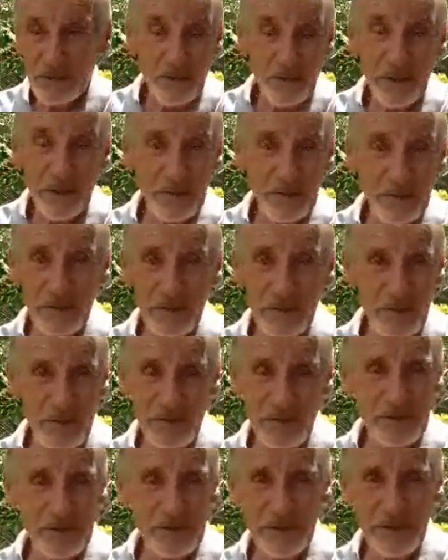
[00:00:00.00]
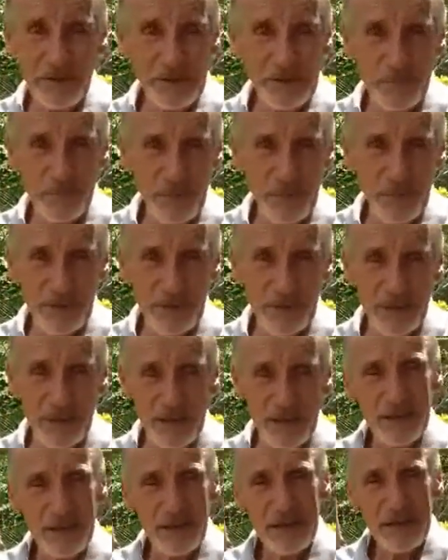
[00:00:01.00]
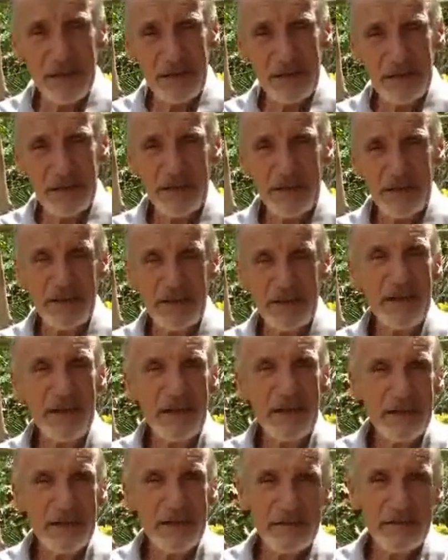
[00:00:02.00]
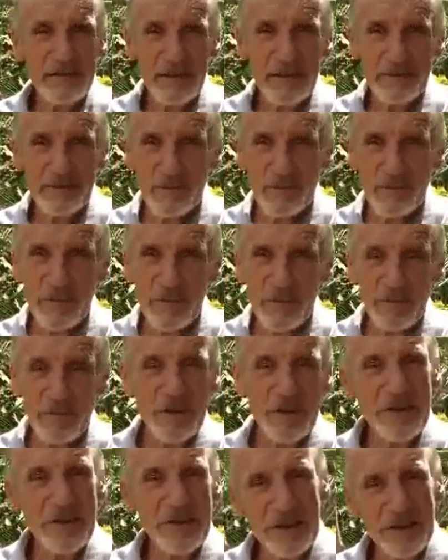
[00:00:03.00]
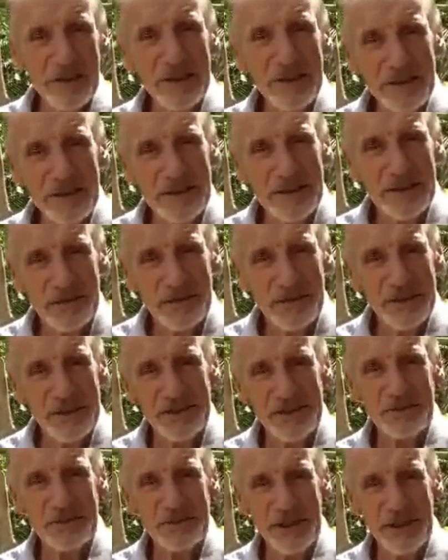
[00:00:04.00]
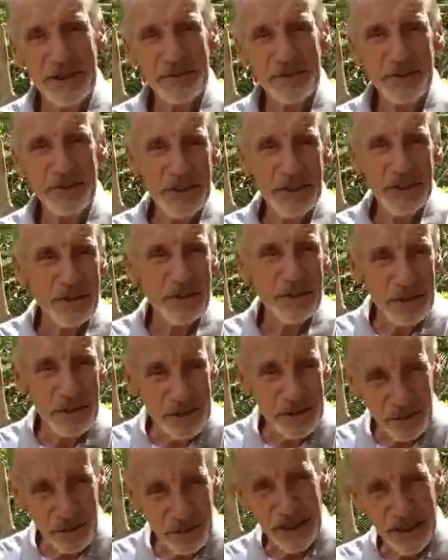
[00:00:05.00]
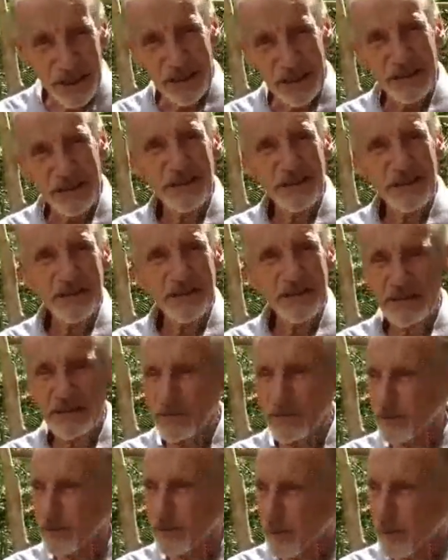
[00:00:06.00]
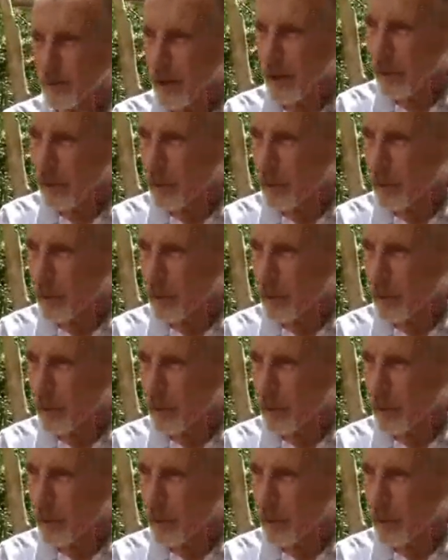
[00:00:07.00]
nobody would walk through his property. Right. We are in a situation where we are between, from